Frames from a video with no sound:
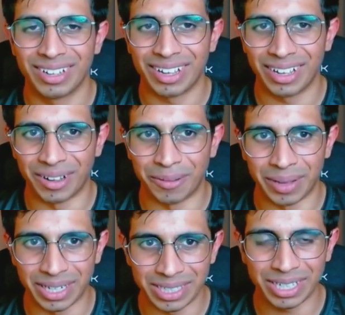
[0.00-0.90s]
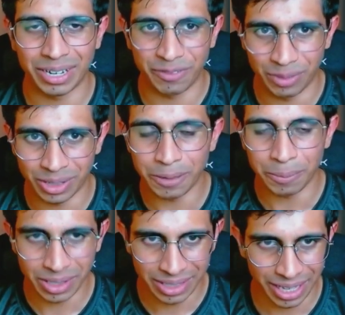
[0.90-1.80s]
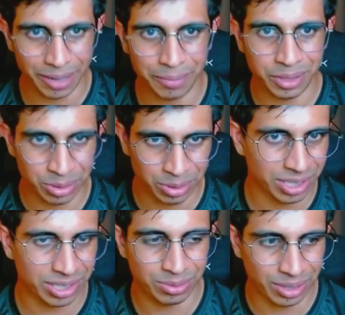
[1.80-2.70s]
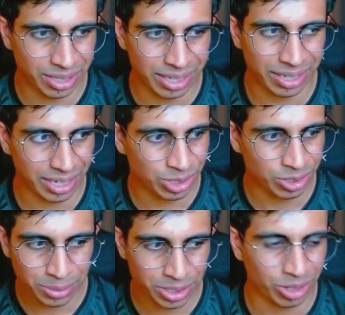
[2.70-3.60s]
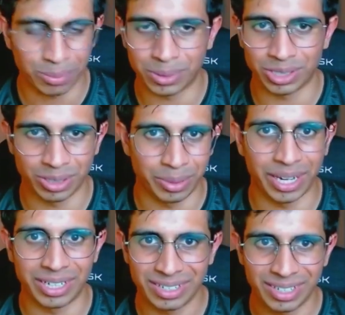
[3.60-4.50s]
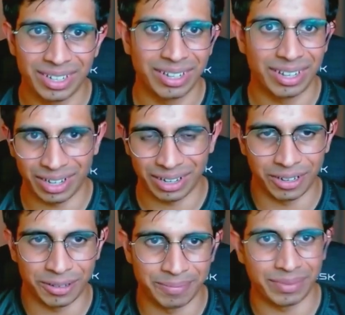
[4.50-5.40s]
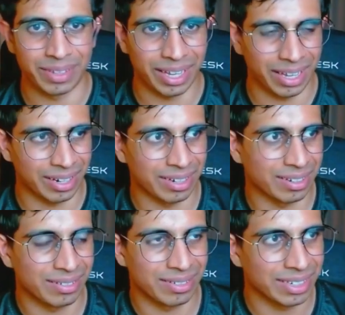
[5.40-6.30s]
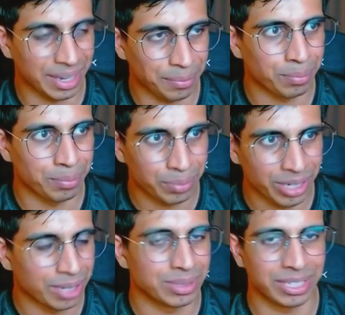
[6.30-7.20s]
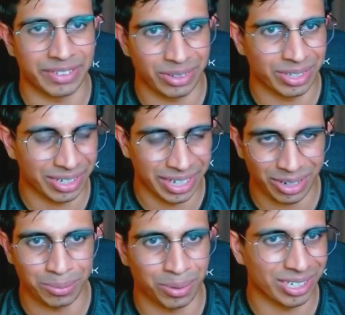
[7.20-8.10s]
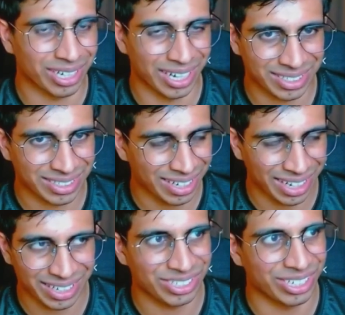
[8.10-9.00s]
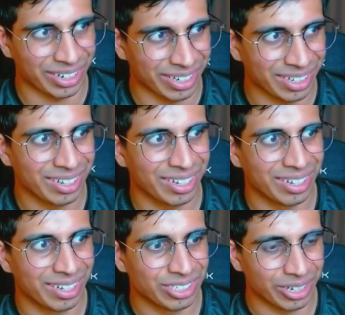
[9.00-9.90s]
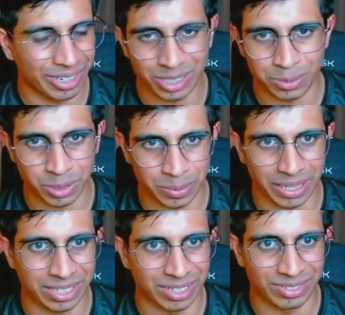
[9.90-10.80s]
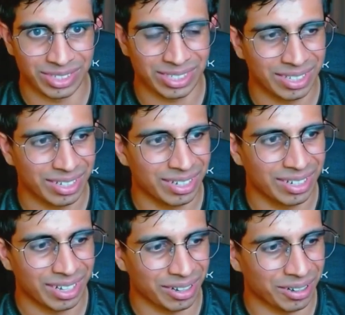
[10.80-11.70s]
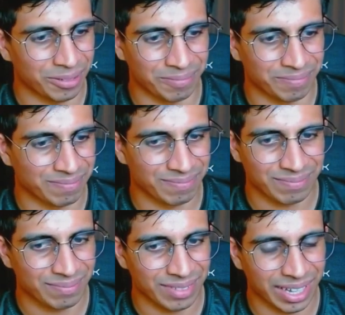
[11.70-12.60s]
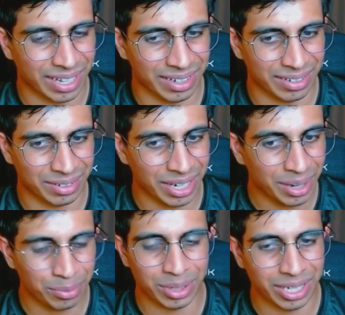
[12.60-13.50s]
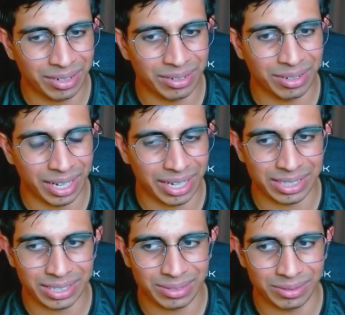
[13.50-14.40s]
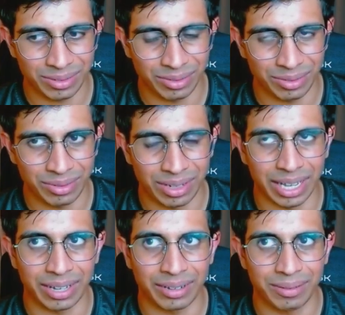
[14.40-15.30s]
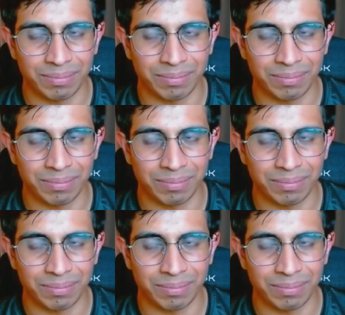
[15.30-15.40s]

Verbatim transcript: Um, and he's kind of really built that up through his really extremely strong personal brand, um, and yeah, putting himself out there, getting on podcasts, like sharing sharing his perspectives, um, and yeah, winning I guess like